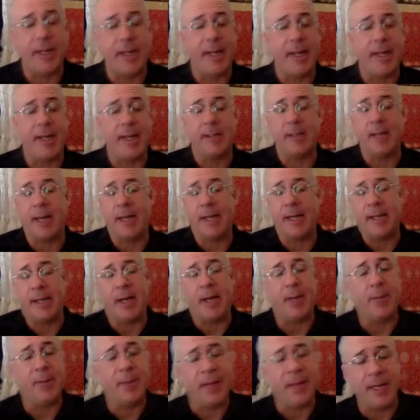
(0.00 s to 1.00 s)
to get enlightened,
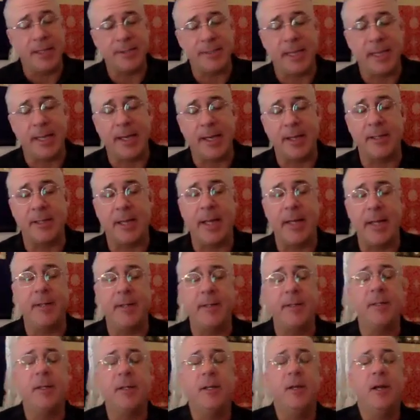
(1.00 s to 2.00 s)
helping us get
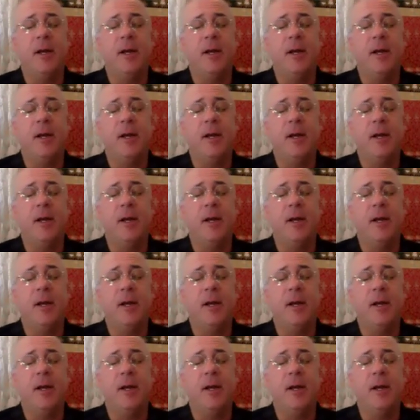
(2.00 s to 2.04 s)
enlightened,